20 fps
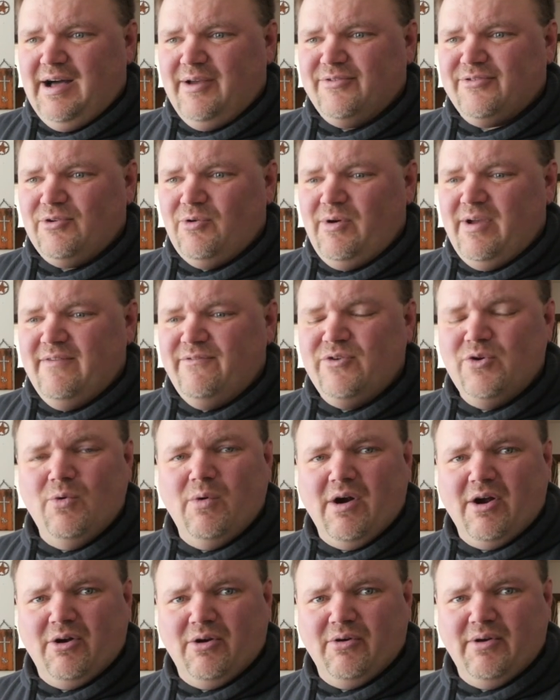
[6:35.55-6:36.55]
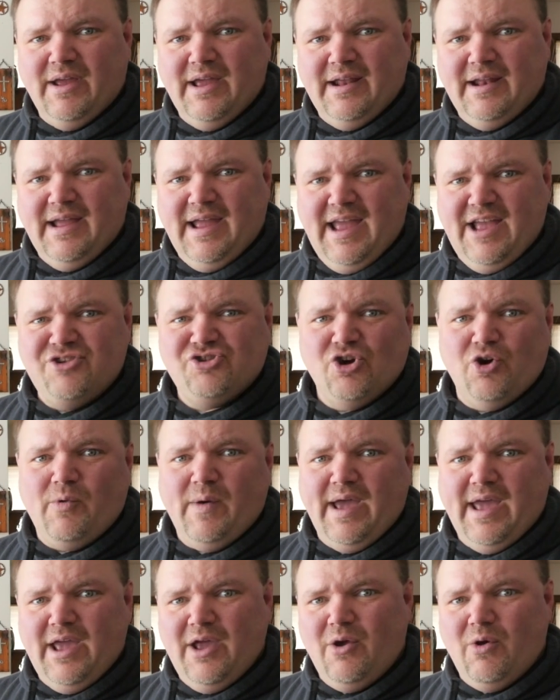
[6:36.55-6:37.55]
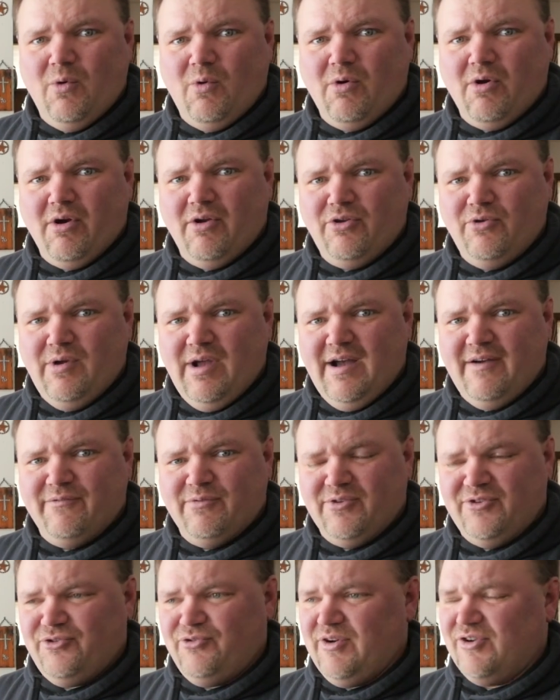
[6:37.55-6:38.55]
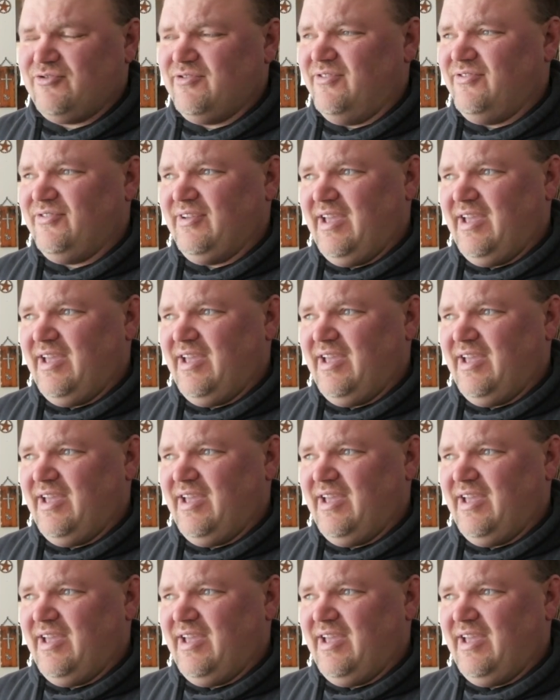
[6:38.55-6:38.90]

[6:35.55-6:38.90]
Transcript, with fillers: So if you are in a HOA or you have restrictions,